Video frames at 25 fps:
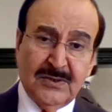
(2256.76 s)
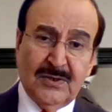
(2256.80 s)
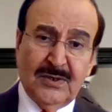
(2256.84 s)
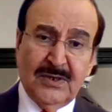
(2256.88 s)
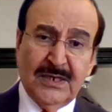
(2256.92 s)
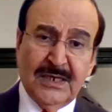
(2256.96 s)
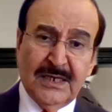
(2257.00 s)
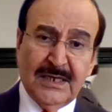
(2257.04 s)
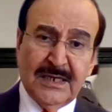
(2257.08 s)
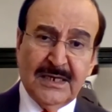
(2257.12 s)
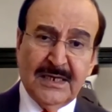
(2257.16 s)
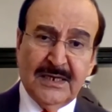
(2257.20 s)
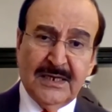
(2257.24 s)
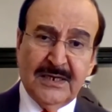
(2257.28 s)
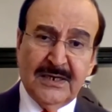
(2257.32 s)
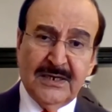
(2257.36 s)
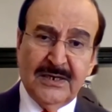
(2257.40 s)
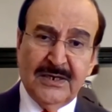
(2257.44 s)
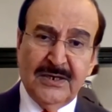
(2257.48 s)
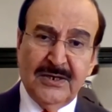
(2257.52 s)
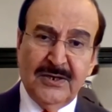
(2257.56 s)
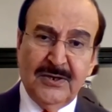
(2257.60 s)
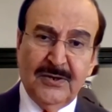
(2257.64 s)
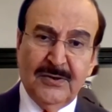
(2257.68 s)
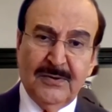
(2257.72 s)
solar
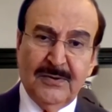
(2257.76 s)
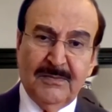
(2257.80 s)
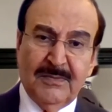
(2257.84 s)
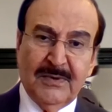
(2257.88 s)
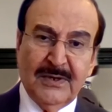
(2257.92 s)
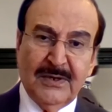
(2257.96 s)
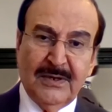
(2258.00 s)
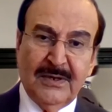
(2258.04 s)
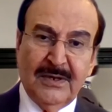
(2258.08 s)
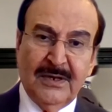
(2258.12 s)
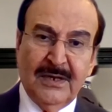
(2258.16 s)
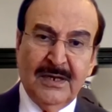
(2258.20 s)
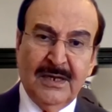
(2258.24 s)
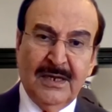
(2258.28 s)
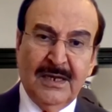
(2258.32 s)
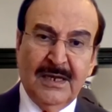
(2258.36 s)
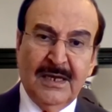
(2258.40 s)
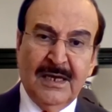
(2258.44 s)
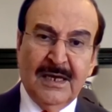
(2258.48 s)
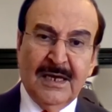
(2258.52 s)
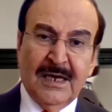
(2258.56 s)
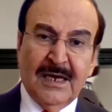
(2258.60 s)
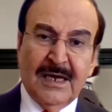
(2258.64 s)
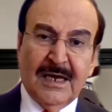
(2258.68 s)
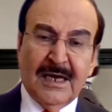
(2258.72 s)
and renewable.
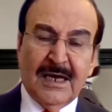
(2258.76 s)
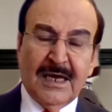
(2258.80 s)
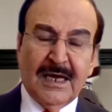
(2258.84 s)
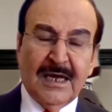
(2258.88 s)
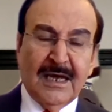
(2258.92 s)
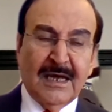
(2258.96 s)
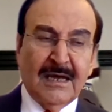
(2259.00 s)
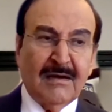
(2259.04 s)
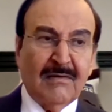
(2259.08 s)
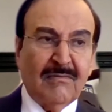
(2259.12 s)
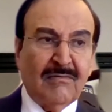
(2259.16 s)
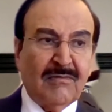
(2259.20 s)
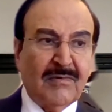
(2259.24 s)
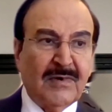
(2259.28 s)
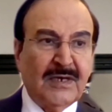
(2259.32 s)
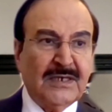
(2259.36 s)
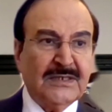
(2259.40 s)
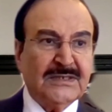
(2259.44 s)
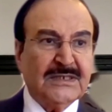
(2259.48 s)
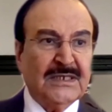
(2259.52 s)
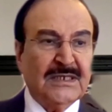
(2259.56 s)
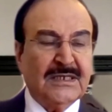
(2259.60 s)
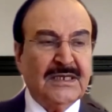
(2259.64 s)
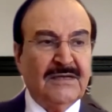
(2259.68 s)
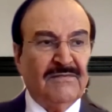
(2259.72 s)

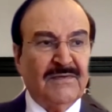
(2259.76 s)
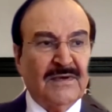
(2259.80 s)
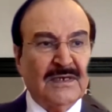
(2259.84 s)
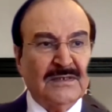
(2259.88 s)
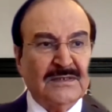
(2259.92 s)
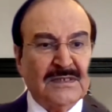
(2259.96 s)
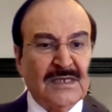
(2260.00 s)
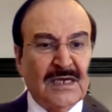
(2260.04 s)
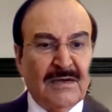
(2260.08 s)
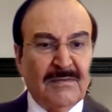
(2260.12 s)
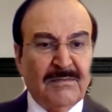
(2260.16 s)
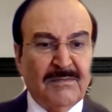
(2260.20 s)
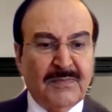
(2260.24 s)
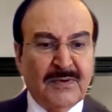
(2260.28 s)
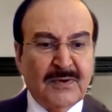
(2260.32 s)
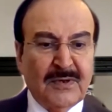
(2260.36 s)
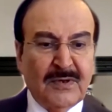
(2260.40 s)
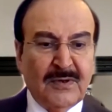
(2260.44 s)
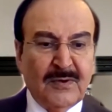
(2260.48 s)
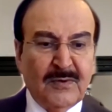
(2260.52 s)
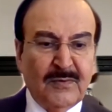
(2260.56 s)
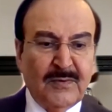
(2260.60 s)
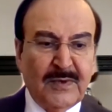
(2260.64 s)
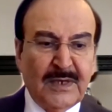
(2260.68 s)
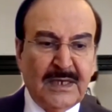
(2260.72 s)
Recently, for
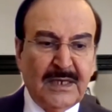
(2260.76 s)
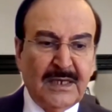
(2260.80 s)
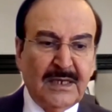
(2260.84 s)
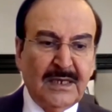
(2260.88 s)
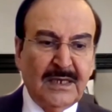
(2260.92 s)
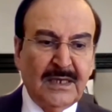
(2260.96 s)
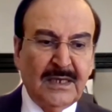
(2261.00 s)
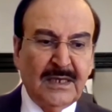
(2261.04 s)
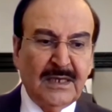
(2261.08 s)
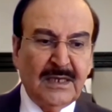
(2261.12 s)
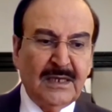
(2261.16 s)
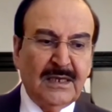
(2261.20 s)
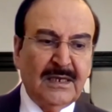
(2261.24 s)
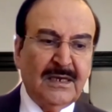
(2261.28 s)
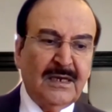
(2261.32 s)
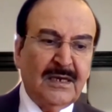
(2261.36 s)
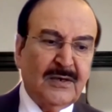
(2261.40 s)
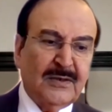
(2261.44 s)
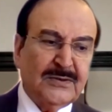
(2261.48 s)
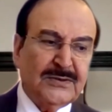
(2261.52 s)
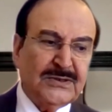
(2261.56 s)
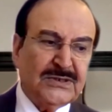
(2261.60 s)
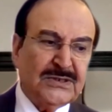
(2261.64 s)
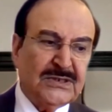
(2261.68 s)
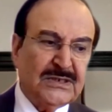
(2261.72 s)
example, we
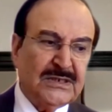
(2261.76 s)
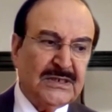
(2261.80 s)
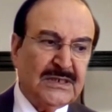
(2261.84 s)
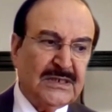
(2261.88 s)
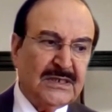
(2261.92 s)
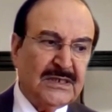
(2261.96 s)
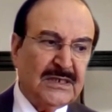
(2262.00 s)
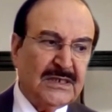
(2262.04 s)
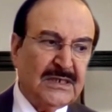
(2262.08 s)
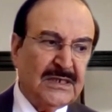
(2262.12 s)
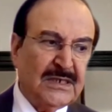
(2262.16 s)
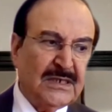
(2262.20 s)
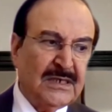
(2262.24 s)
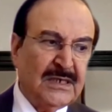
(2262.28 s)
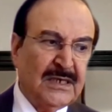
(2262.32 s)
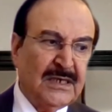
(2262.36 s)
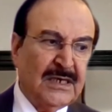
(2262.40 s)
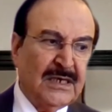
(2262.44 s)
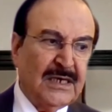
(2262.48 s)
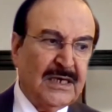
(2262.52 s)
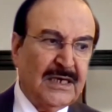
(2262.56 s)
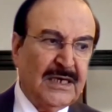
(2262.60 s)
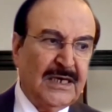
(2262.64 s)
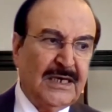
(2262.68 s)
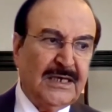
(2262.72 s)
launched
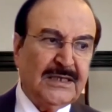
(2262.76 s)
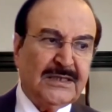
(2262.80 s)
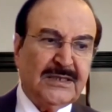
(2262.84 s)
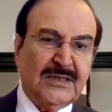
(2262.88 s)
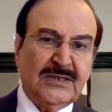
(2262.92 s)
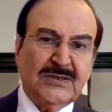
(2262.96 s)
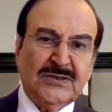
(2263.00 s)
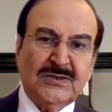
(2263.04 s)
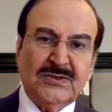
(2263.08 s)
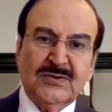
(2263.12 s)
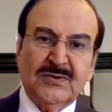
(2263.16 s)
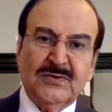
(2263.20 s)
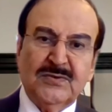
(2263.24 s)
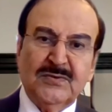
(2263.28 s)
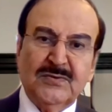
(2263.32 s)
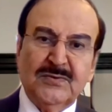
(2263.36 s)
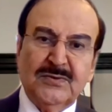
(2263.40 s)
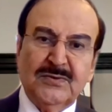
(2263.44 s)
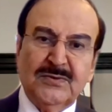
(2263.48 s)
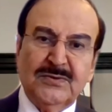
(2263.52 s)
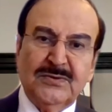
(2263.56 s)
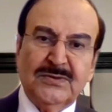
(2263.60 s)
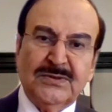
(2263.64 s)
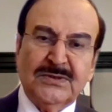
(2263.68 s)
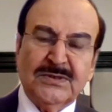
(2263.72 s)
8
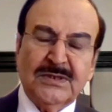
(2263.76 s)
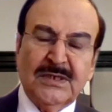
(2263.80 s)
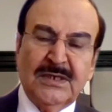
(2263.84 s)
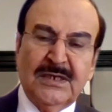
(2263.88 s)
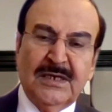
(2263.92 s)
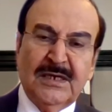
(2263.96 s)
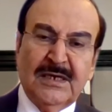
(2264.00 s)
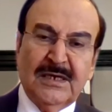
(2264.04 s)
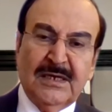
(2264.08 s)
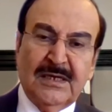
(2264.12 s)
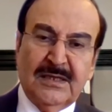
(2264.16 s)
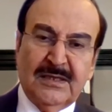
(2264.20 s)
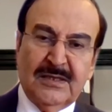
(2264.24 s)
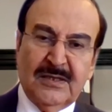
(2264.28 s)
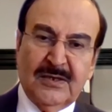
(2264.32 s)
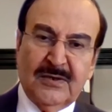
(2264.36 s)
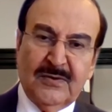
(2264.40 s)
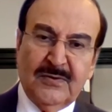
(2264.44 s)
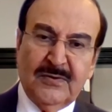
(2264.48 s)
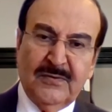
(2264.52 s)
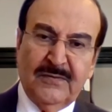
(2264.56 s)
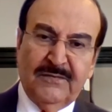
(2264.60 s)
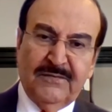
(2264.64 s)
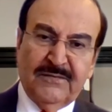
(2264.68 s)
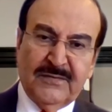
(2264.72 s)
schools. The
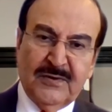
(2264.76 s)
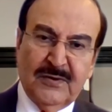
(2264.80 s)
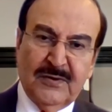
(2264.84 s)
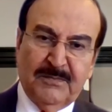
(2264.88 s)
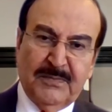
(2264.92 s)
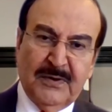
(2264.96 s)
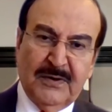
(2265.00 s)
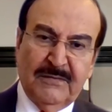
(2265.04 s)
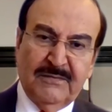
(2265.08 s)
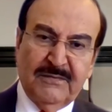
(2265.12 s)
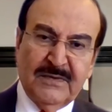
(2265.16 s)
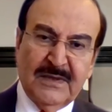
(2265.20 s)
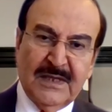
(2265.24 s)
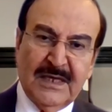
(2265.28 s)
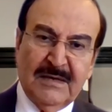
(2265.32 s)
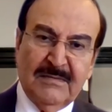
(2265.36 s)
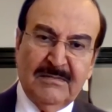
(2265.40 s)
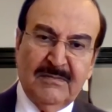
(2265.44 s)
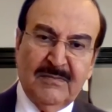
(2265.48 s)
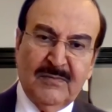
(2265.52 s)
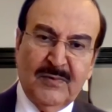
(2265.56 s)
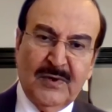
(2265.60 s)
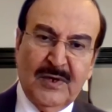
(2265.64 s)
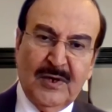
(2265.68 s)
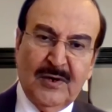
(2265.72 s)
rooftop of
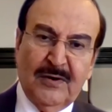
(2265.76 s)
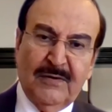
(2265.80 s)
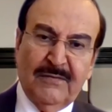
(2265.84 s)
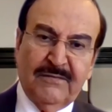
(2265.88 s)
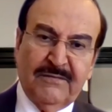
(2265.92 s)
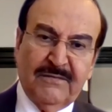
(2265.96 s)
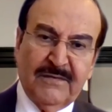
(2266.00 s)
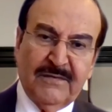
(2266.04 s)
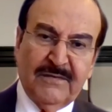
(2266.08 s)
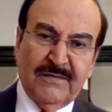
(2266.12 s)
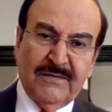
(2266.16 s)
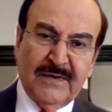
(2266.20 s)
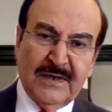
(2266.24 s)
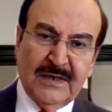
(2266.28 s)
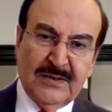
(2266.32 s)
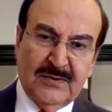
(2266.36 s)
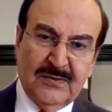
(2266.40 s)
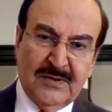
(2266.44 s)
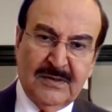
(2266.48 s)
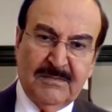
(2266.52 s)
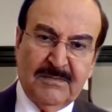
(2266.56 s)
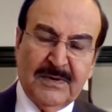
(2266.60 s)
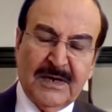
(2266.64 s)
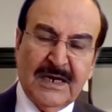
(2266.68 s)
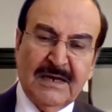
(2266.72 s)
them we
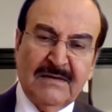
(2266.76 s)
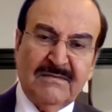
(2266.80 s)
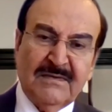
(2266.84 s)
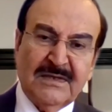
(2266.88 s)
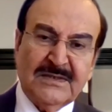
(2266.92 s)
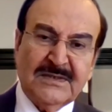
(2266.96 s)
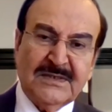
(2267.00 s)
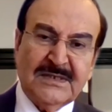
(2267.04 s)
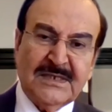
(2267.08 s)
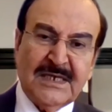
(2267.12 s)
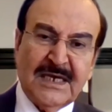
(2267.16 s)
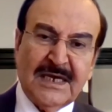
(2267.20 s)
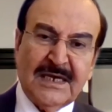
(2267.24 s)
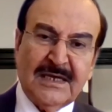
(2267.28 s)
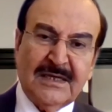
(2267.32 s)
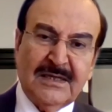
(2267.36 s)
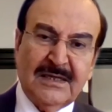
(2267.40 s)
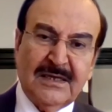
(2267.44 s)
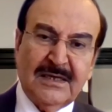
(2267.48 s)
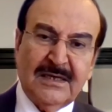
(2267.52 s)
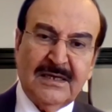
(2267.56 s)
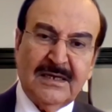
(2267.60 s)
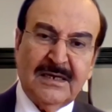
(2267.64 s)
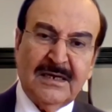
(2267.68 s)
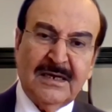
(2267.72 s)
offer to the private
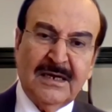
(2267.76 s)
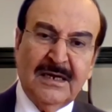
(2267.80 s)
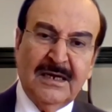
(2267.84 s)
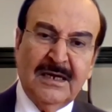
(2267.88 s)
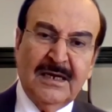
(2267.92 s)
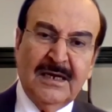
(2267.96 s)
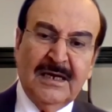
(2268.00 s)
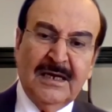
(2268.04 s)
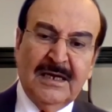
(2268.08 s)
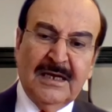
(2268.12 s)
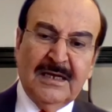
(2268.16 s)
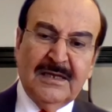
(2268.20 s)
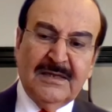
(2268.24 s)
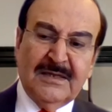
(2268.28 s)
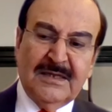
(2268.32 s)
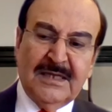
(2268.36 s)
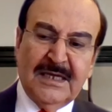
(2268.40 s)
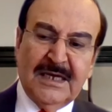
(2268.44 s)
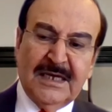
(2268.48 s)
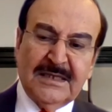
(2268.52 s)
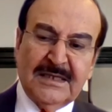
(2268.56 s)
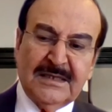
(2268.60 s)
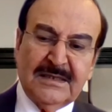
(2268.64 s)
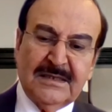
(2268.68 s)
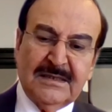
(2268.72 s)
sector
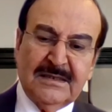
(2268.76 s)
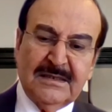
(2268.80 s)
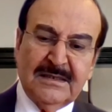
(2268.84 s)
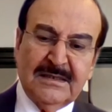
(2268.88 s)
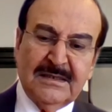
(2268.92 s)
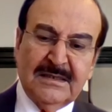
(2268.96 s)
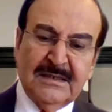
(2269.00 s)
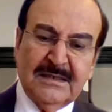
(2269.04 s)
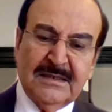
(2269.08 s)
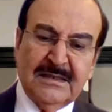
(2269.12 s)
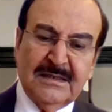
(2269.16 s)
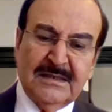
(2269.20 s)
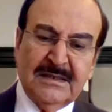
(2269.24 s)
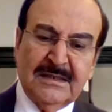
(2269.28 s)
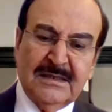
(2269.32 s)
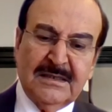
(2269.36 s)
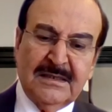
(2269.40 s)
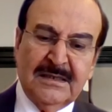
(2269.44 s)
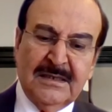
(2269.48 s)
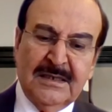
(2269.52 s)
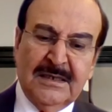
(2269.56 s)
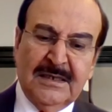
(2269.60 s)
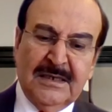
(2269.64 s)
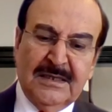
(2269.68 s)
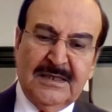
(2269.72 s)
that
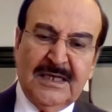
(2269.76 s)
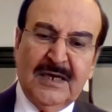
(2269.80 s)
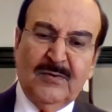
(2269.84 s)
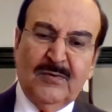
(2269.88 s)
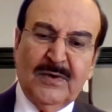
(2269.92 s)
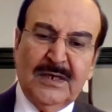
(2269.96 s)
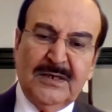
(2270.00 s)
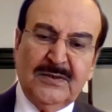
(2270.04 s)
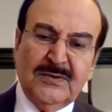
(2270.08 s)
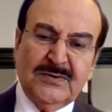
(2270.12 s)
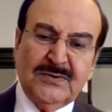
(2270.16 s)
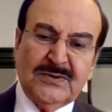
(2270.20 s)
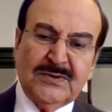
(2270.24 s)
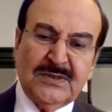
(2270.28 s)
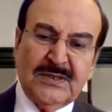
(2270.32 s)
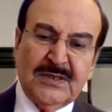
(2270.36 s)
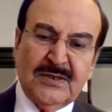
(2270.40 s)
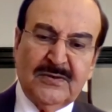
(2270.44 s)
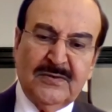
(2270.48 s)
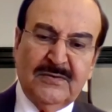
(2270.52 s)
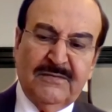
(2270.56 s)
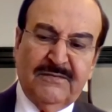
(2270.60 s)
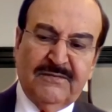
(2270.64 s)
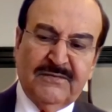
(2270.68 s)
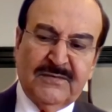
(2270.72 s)
they will use
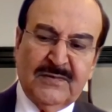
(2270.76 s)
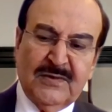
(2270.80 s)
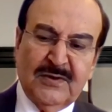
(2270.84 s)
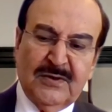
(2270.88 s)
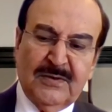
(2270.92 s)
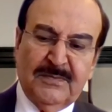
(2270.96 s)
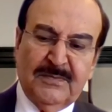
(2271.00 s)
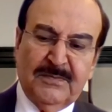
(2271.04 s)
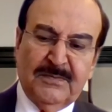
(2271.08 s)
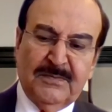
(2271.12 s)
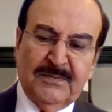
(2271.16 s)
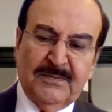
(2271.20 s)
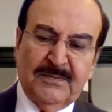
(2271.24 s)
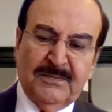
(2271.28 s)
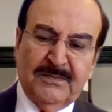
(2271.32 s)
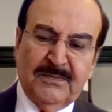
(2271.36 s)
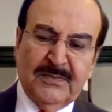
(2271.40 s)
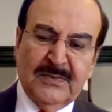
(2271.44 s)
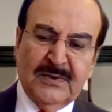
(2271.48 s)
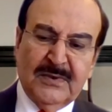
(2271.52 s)
the rooftop